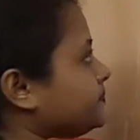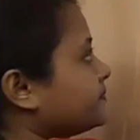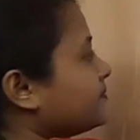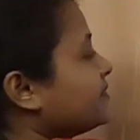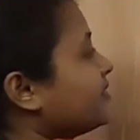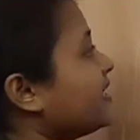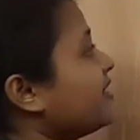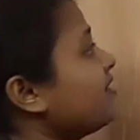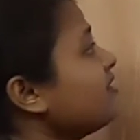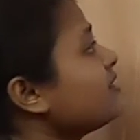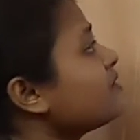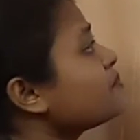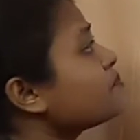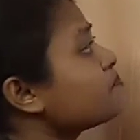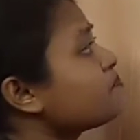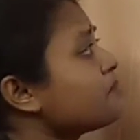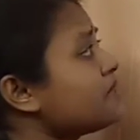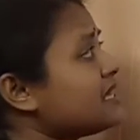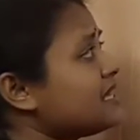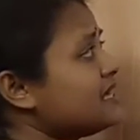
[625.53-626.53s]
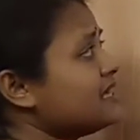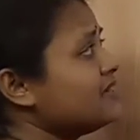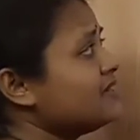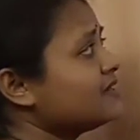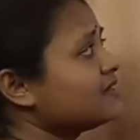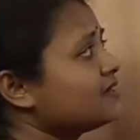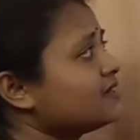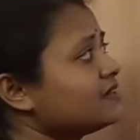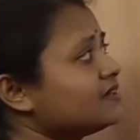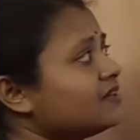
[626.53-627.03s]
Then be.
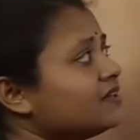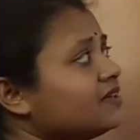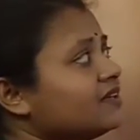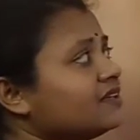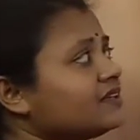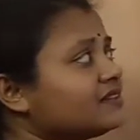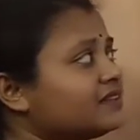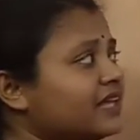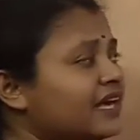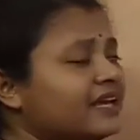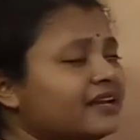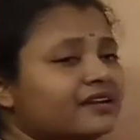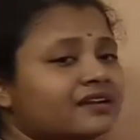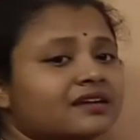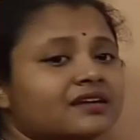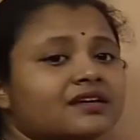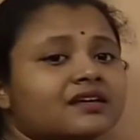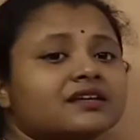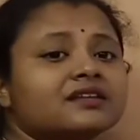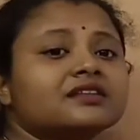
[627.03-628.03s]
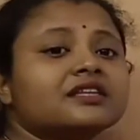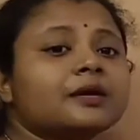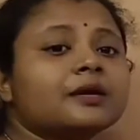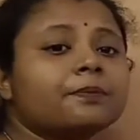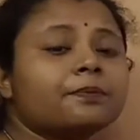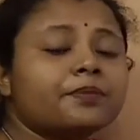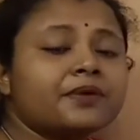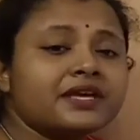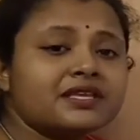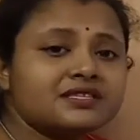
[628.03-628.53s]
Then the
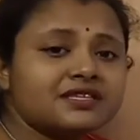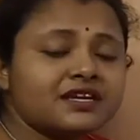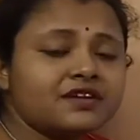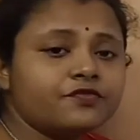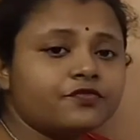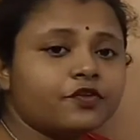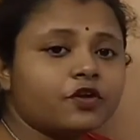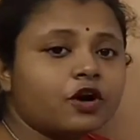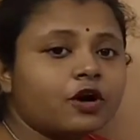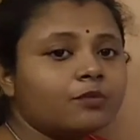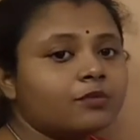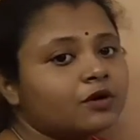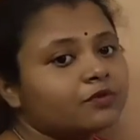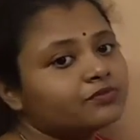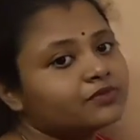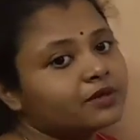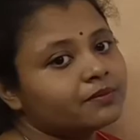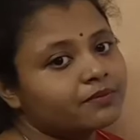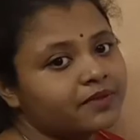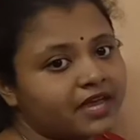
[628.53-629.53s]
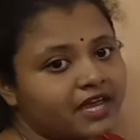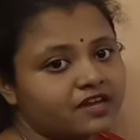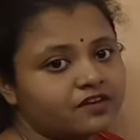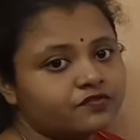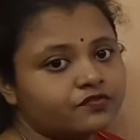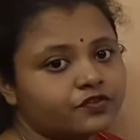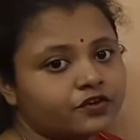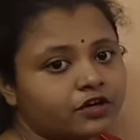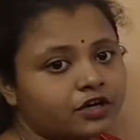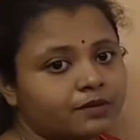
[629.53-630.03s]
present form of the
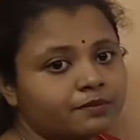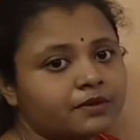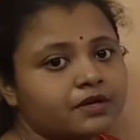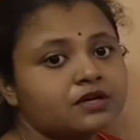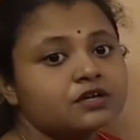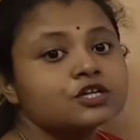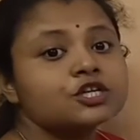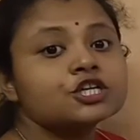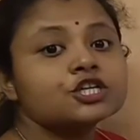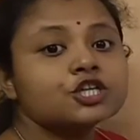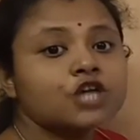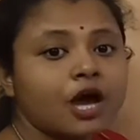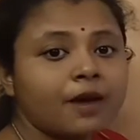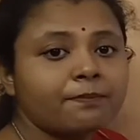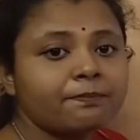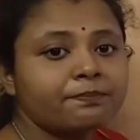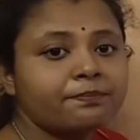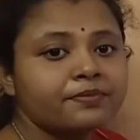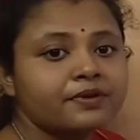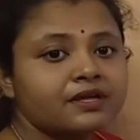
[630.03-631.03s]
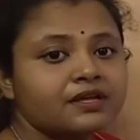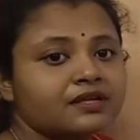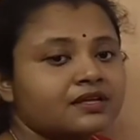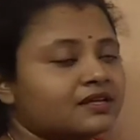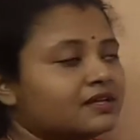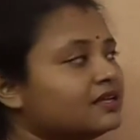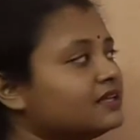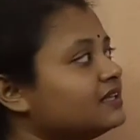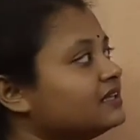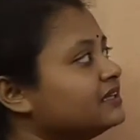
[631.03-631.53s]
main verb shop.
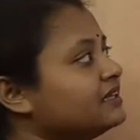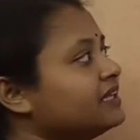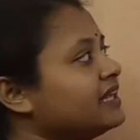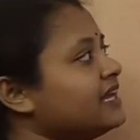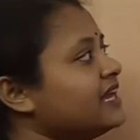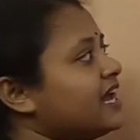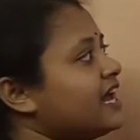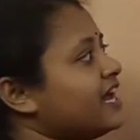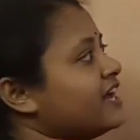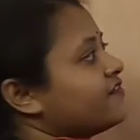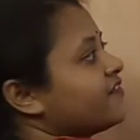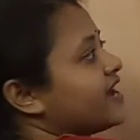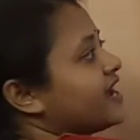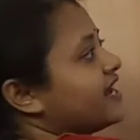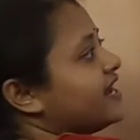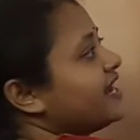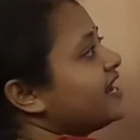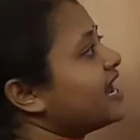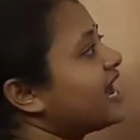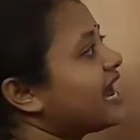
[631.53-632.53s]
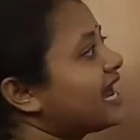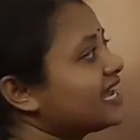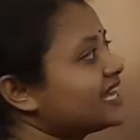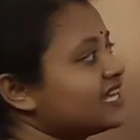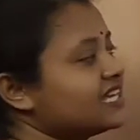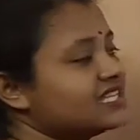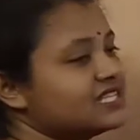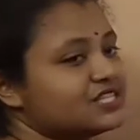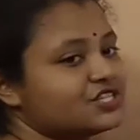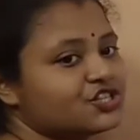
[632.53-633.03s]
Then I have added
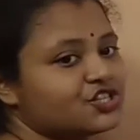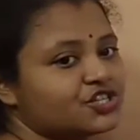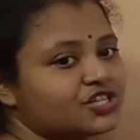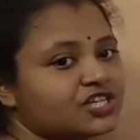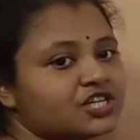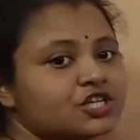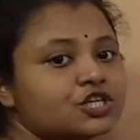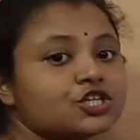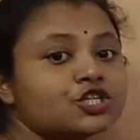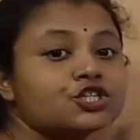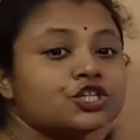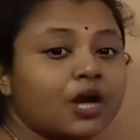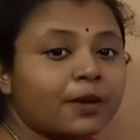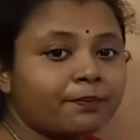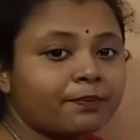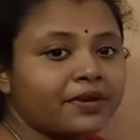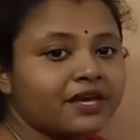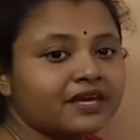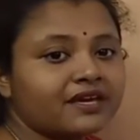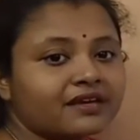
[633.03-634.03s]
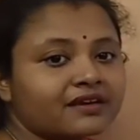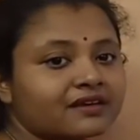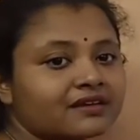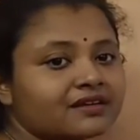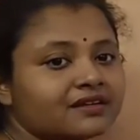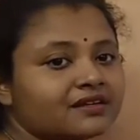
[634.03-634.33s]
ing, shopping.